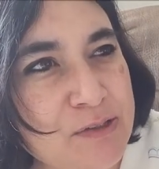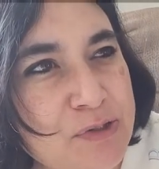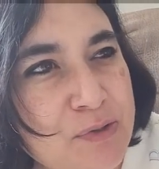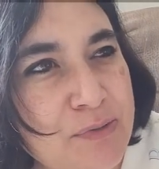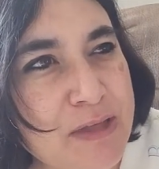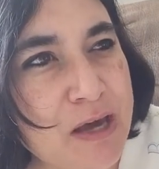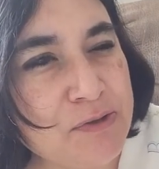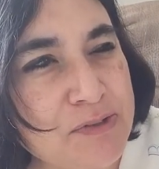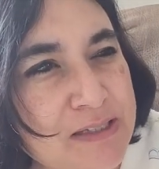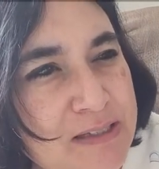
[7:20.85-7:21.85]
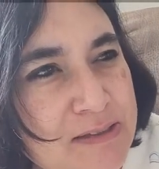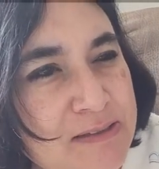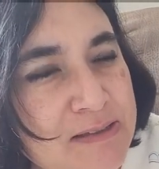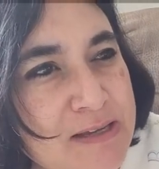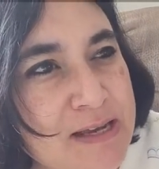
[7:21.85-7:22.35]

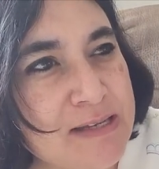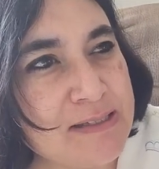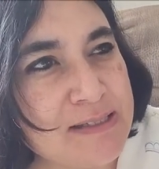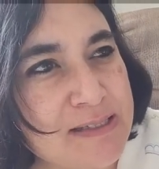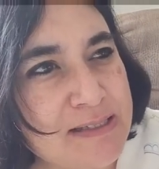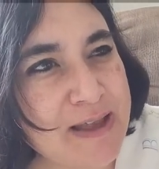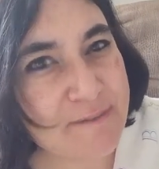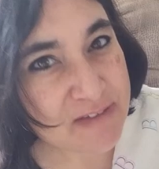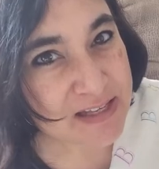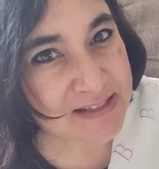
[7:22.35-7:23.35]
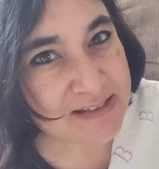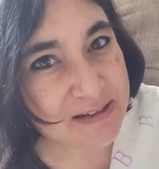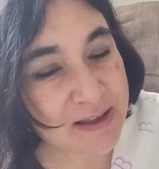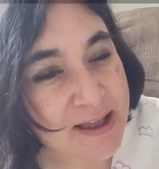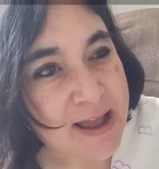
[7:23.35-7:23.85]
2007,
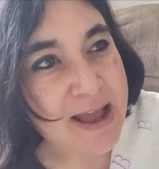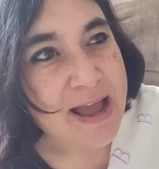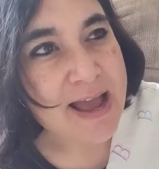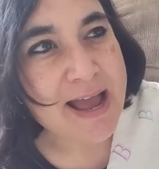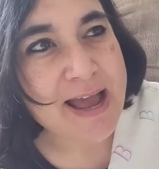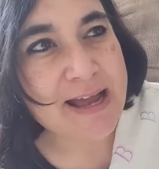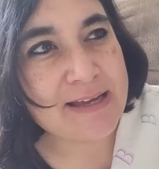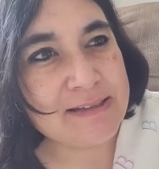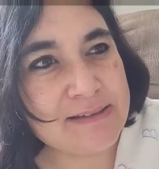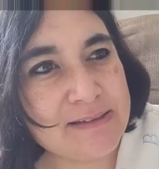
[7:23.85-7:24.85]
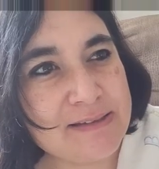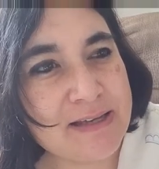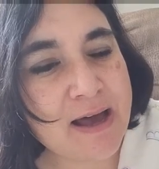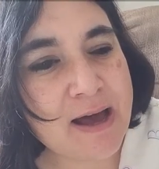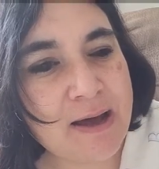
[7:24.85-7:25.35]
and